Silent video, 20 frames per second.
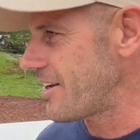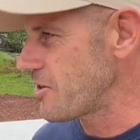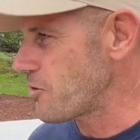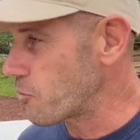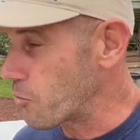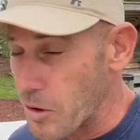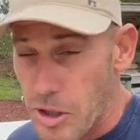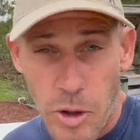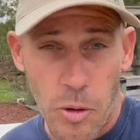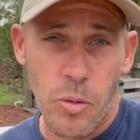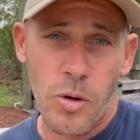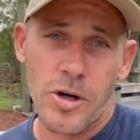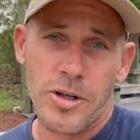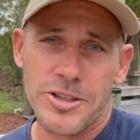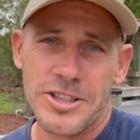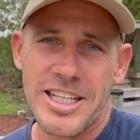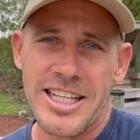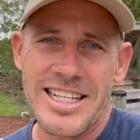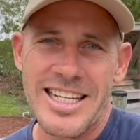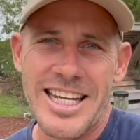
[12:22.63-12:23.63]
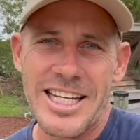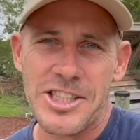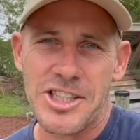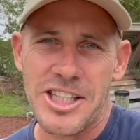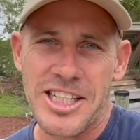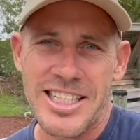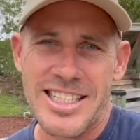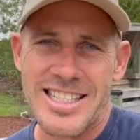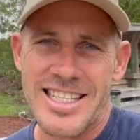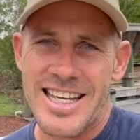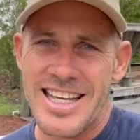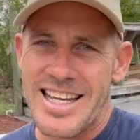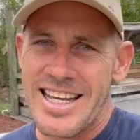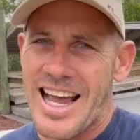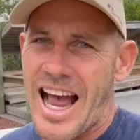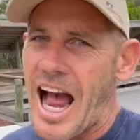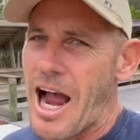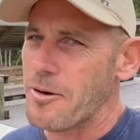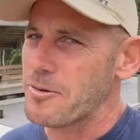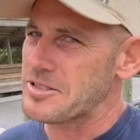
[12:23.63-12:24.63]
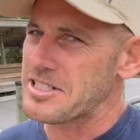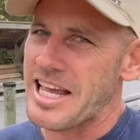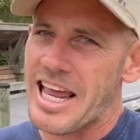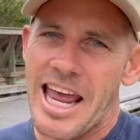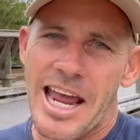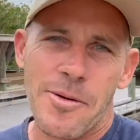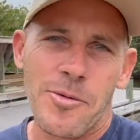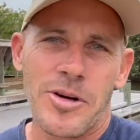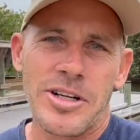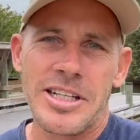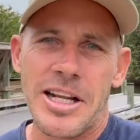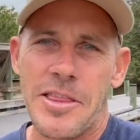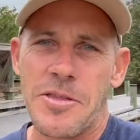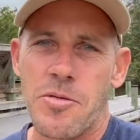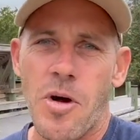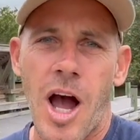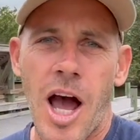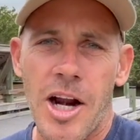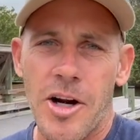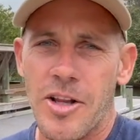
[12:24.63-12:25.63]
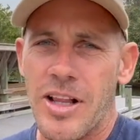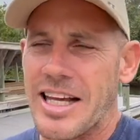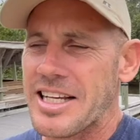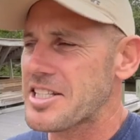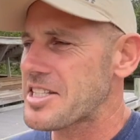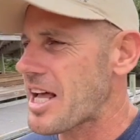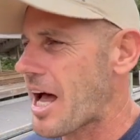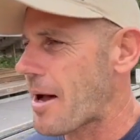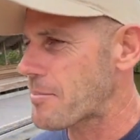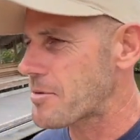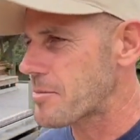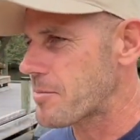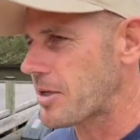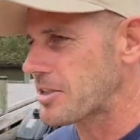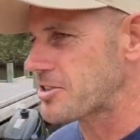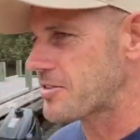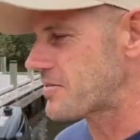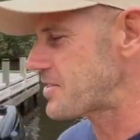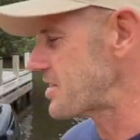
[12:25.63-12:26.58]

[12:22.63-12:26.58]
real world conditions, I was hammering the throttle. I stopped a bunch of